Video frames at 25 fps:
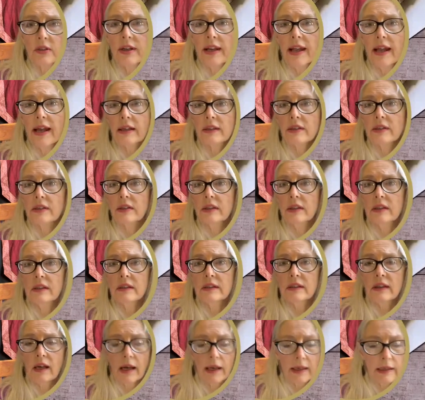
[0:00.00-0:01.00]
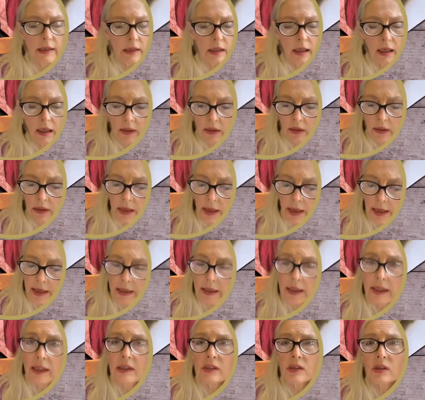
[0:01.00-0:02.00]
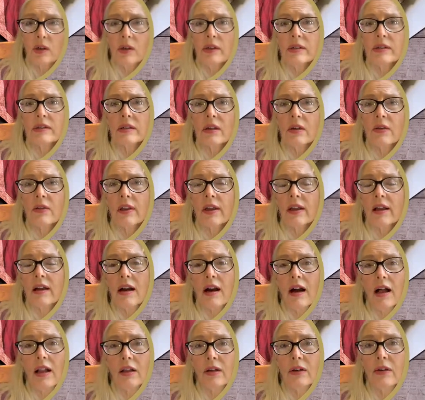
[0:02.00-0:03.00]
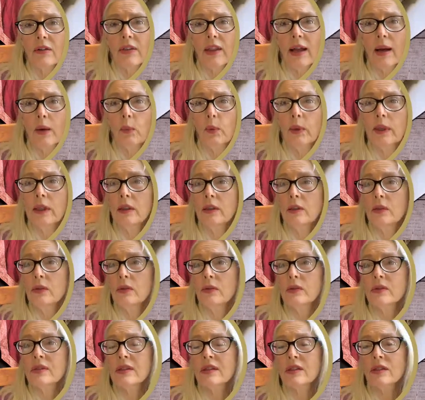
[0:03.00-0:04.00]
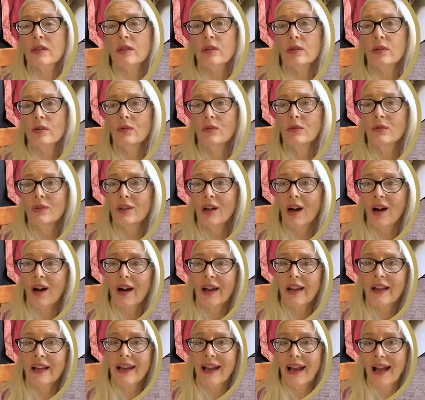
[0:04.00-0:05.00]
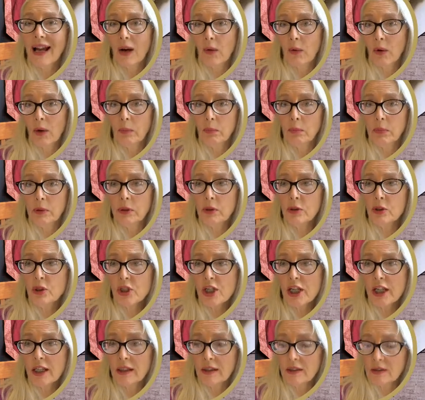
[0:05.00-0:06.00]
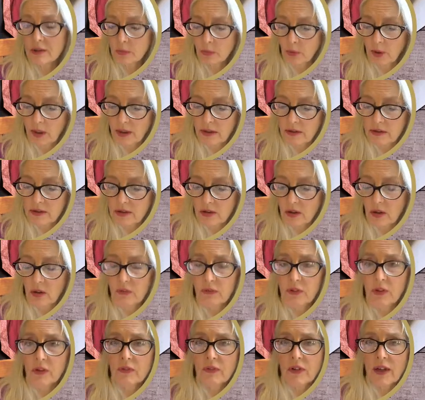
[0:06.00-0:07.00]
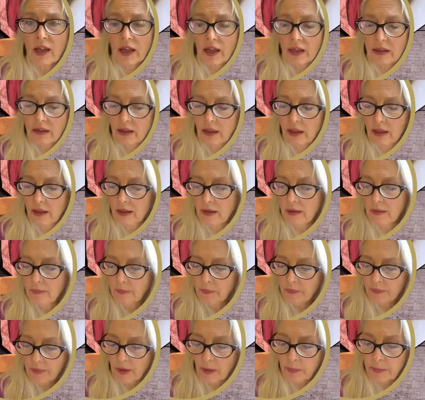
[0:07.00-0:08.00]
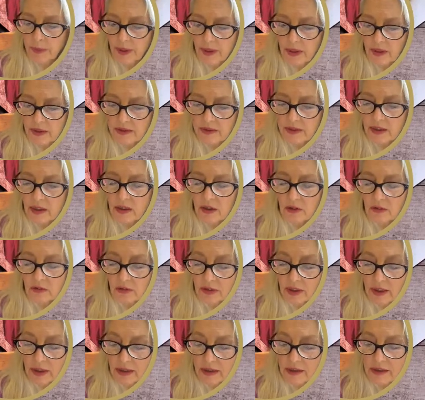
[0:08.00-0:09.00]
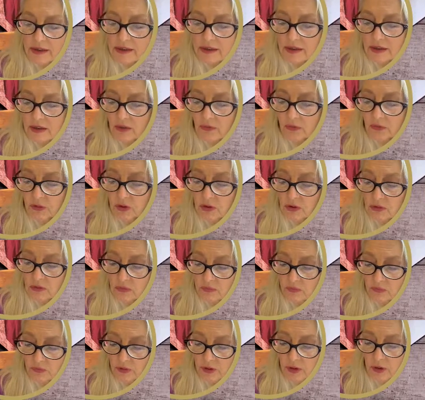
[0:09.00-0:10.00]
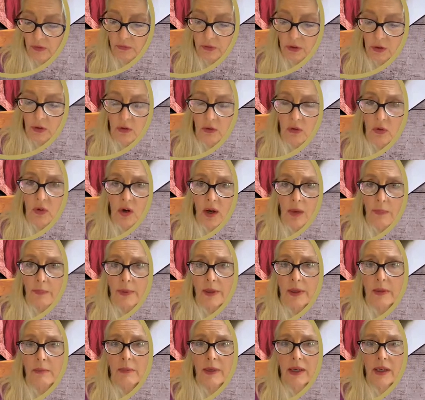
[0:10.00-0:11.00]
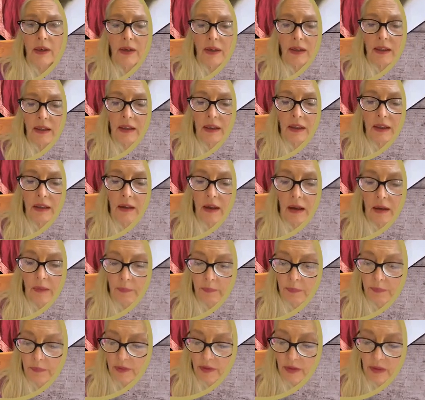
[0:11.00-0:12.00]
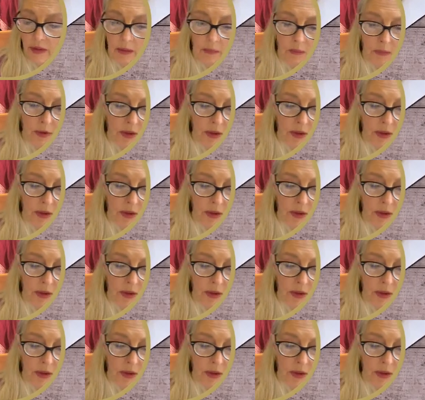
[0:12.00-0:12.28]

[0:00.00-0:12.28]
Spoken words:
an excellent dye color. It's also the color that we use to dye our blue jeans with. So if you've got a pair of dungarees, and if you grew up in America, I'm